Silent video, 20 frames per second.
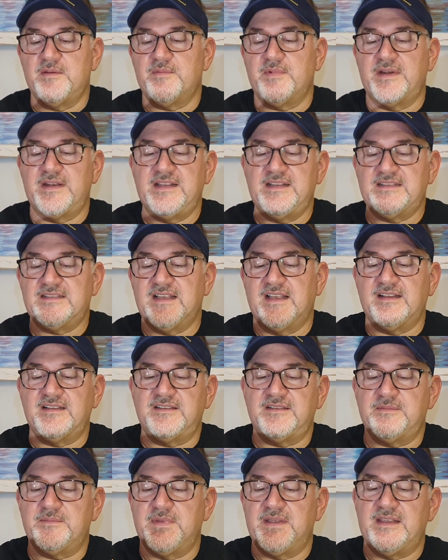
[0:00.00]
But he
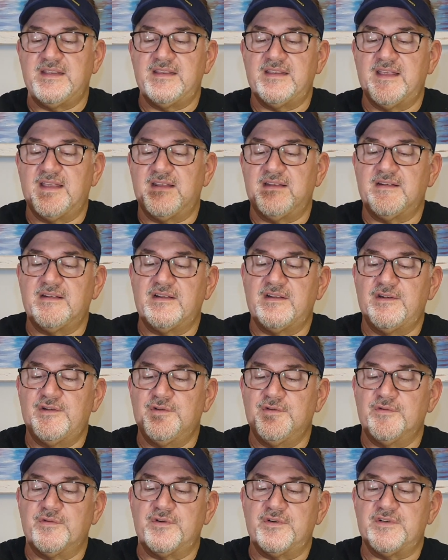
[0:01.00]
said to me that
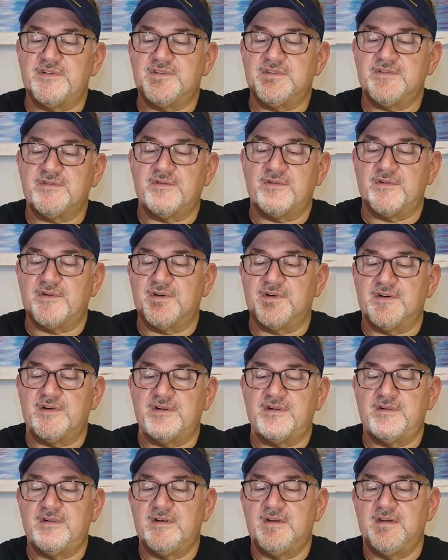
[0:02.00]
lures
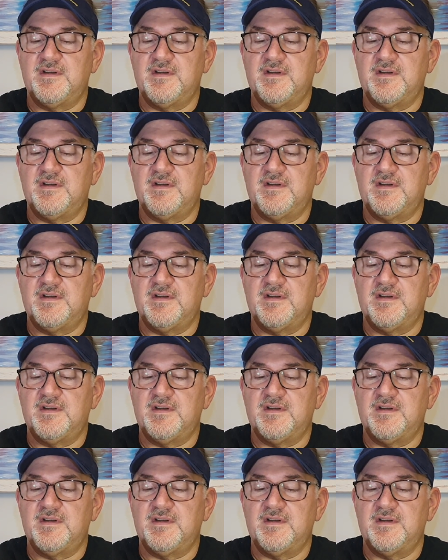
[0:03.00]
or